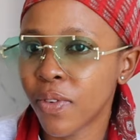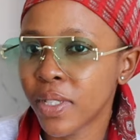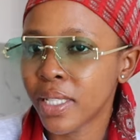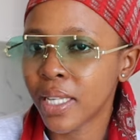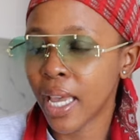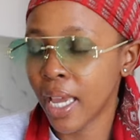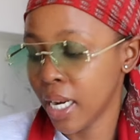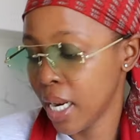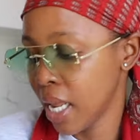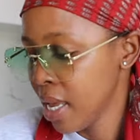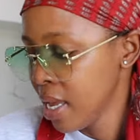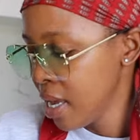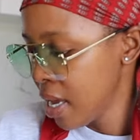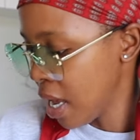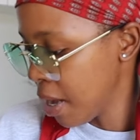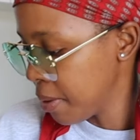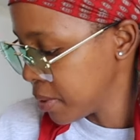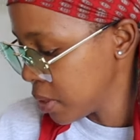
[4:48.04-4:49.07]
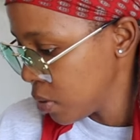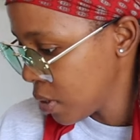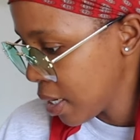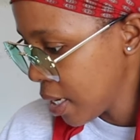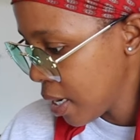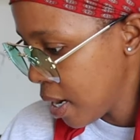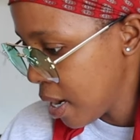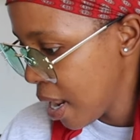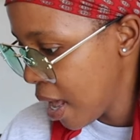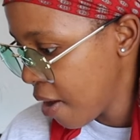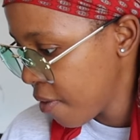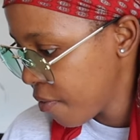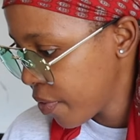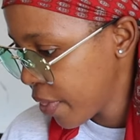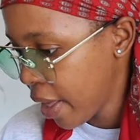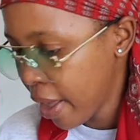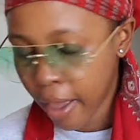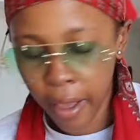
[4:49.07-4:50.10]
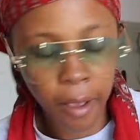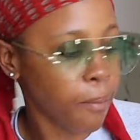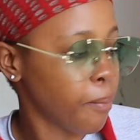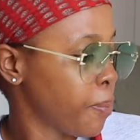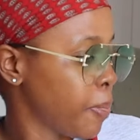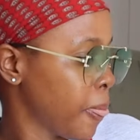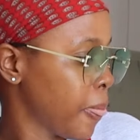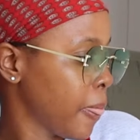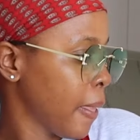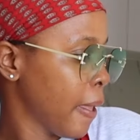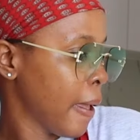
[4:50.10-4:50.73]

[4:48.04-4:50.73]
out of 10. Absolutely love them.